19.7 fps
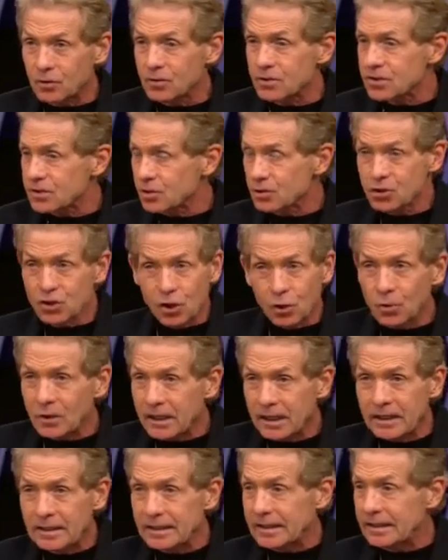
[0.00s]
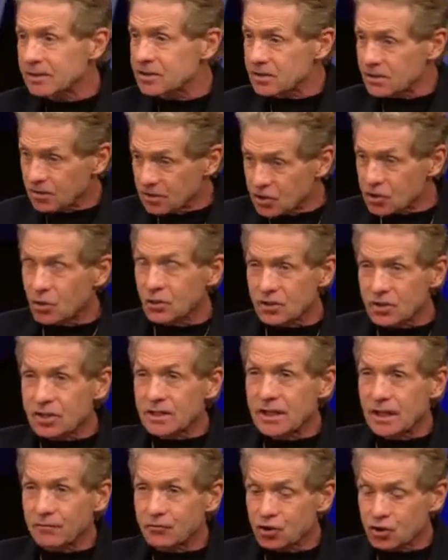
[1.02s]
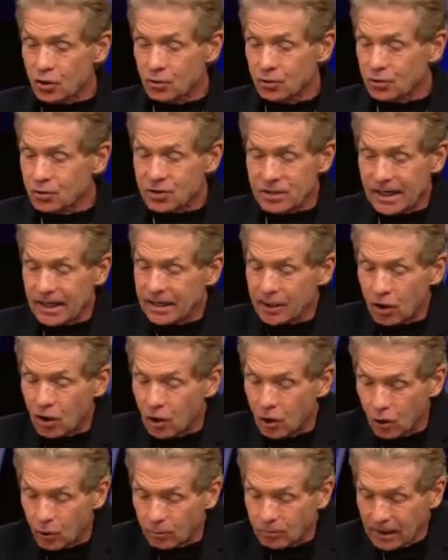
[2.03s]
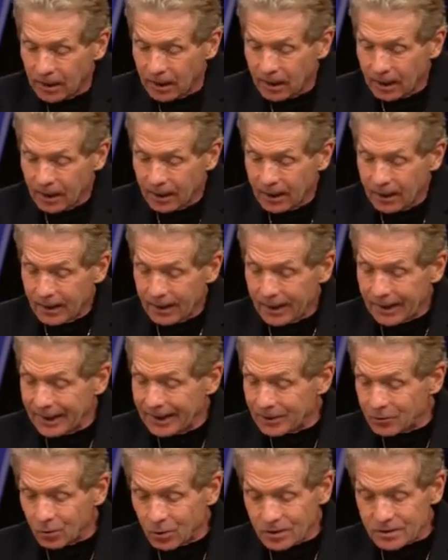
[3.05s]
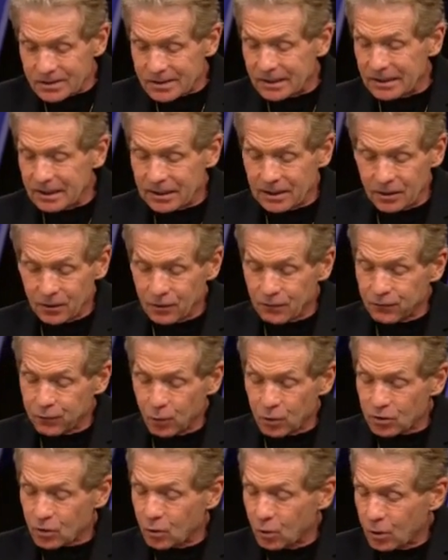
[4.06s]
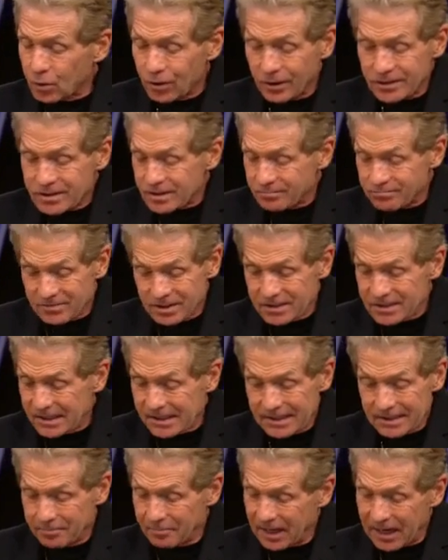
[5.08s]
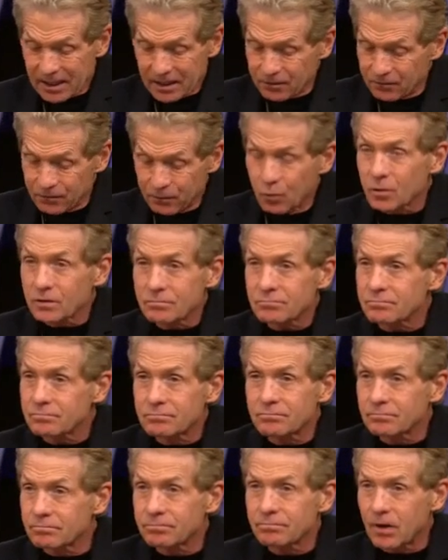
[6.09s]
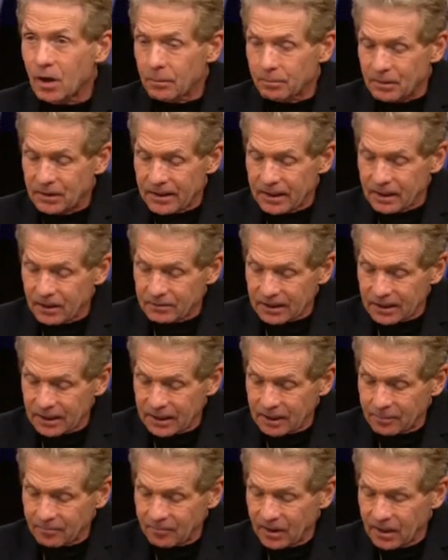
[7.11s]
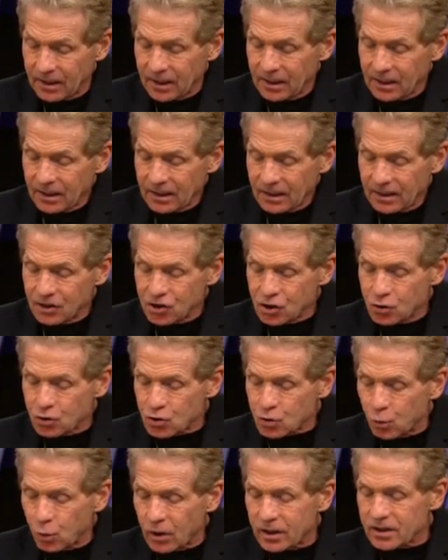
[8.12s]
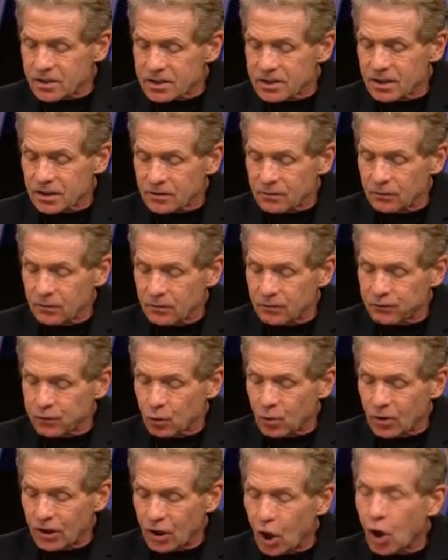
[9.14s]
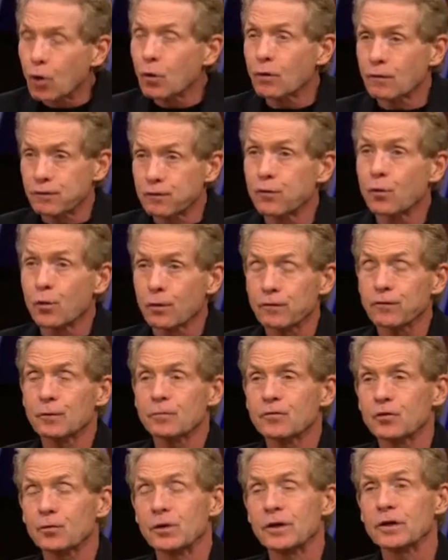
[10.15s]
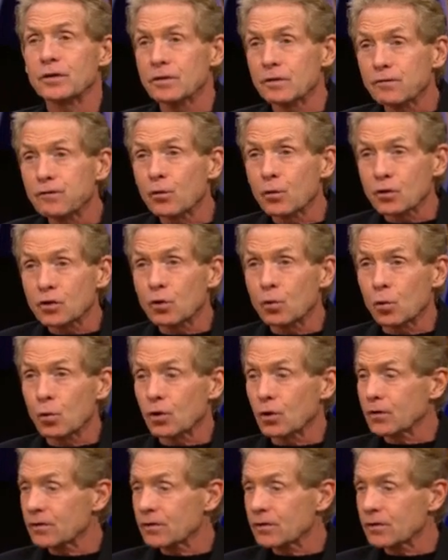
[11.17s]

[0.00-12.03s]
There's no KD. It's on Steph's shoulders at home. And once again, in the fourth quarter, it's a back and forth, up and down game. He shoots 1 of 6 from the floor and 0 of 4 from 3 in the fourth quarter.